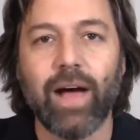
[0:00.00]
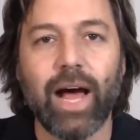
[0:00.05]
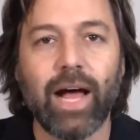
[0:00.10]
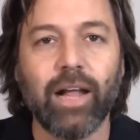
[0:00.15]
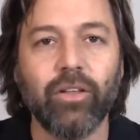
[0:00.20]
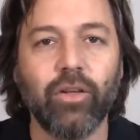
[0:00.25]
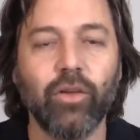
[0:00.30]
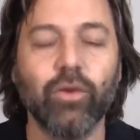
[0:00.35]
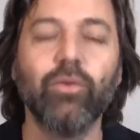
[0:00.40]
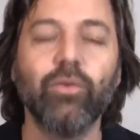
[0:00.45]

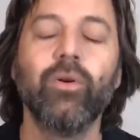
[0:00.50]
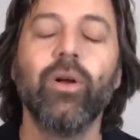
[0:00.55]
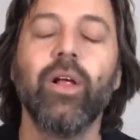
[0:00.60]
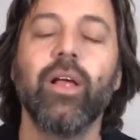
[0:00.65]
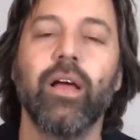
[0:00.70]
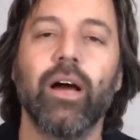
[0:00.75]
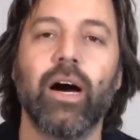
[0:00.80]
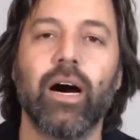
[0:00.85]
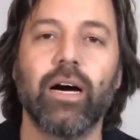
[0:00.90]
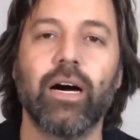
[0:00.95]
value,
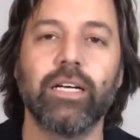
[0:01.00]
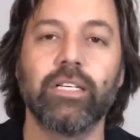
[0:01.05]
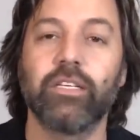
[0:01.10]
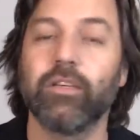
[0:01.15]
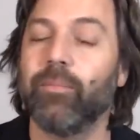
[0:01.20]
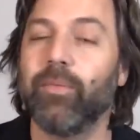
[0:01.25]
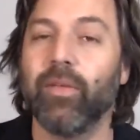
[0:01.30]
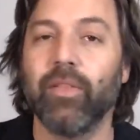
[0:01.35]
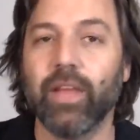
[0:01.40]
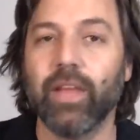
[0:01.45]
is
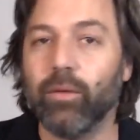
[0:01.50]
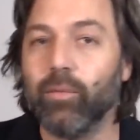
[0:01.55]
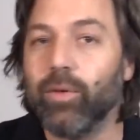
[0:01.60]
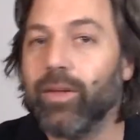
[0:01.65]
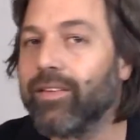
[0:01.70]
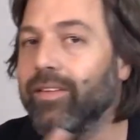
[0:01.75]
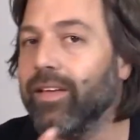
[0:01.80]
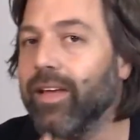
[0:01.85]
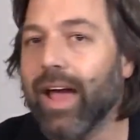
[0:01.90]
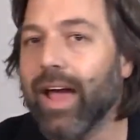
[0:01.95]
something that
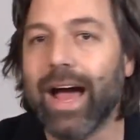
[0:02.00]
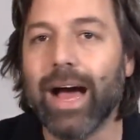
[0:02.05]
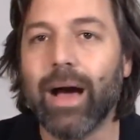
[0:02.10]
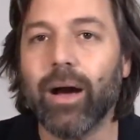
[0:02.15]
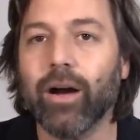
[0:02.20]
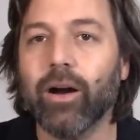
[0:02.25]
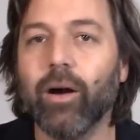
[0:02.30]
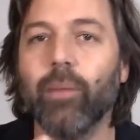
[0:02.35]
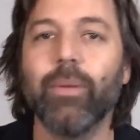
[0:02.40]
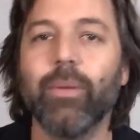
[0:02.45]
we see
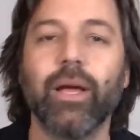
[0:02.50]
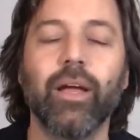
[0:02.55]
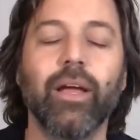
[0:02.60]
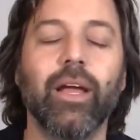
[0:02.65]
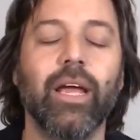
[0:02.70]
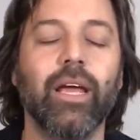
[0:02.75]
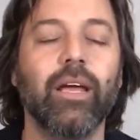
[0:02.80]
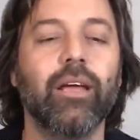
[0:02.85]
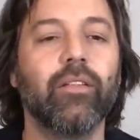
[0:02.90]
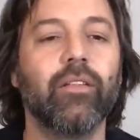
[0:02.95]

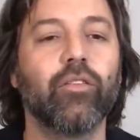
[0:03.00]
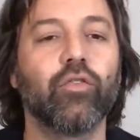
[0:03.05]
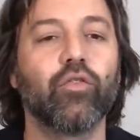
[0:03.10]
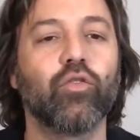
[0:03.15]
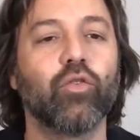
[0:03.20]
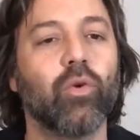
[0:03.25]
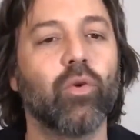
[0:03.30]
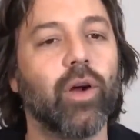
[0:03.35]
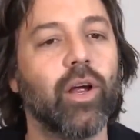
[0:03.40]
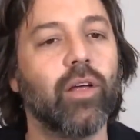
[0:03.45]
coming in the
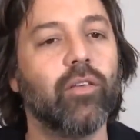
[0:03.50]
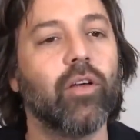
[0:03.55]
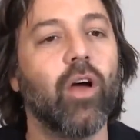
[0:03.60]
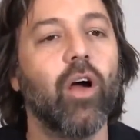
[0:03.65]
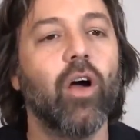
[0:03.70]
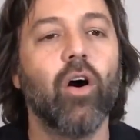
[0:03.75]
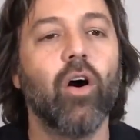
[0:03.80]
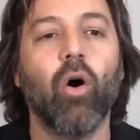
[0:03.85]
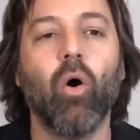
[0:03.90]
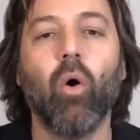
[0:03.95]
stories
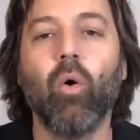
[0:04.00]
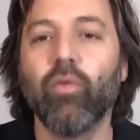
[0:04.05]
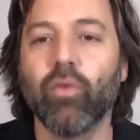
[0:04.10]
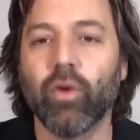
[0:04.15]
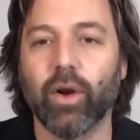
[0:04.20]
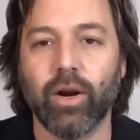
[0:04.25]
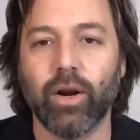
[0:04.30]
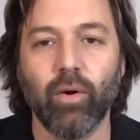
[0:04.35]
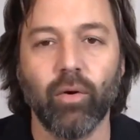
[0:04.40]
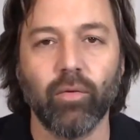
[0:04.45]

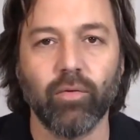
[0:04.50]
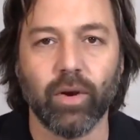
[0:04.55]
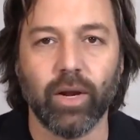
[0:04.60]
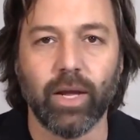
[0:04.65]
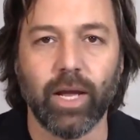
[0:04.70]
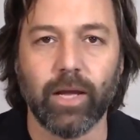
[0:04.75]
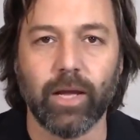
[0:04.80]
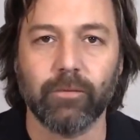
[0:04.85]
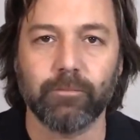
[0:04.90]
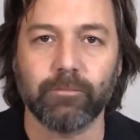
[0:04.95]
over and over
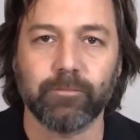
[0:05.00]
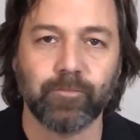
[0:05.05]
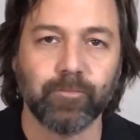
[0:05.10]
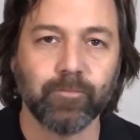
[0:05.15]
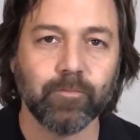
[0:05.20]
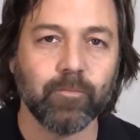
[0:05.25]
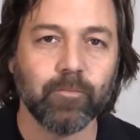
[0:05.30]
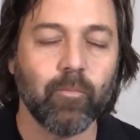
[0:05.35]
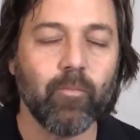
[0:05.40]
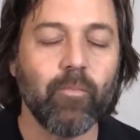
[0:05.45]
again.
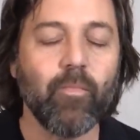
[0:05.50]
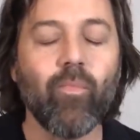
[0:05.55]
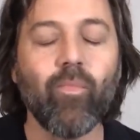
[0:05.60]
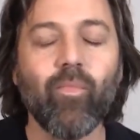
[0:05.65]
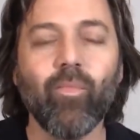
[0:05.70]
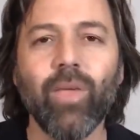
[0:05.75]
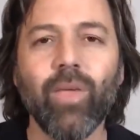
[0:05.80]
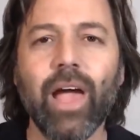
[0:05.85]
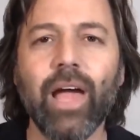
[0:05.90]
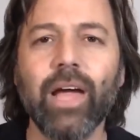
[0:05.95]

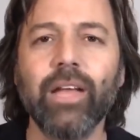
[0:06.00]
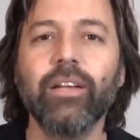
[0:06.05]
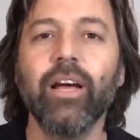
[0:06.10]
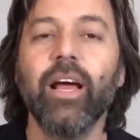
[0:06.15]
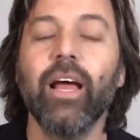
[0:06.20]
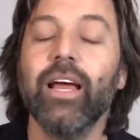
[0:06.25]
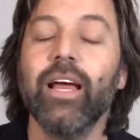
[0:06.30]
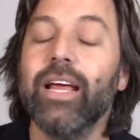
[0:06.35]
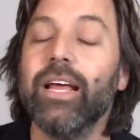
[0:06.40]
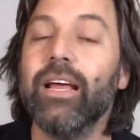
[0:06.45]
And
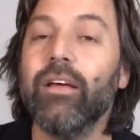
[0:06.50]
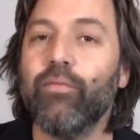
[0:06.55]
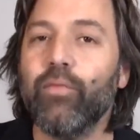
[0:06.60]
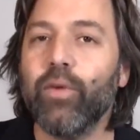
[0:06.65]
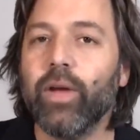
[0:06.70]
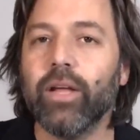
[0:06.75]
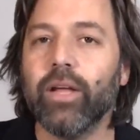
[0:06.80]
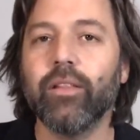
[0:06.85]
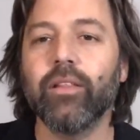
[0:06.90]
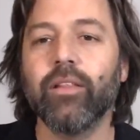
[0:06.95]
if
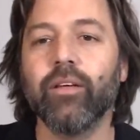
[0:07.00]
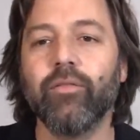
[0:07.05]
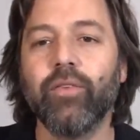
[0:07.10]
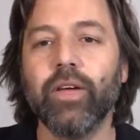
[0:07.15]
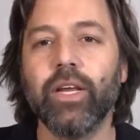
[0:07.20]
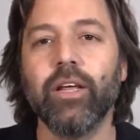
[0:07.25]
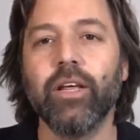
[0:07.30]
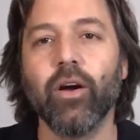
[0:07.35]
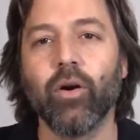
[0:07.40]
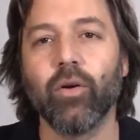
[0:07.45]
in the
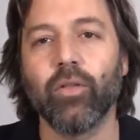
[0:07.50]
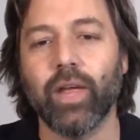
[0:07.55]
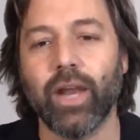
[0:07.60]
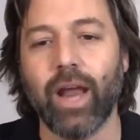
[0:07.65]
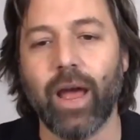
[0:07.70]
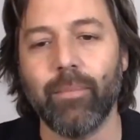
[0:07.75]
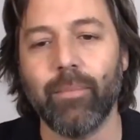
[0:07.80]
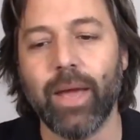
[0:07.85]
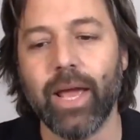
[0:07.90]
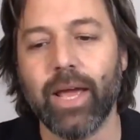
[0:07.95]
video
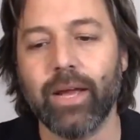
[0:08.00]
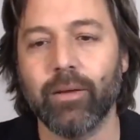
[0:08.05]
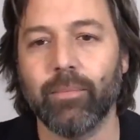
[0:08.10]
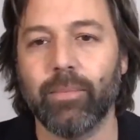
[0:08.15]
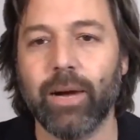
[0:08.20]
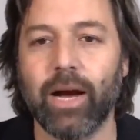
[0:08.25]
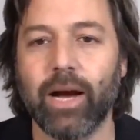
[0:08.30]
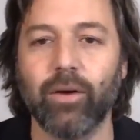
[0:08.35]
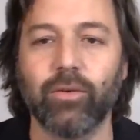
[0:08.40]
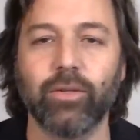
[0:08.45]
that I made
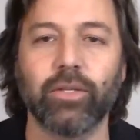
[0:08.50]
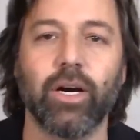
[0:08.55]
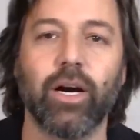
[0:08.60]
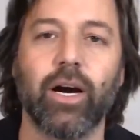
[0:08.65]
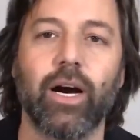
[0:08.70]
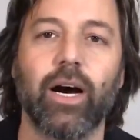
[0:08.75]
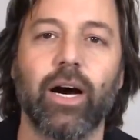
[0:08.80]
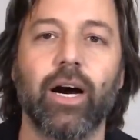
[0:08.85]
about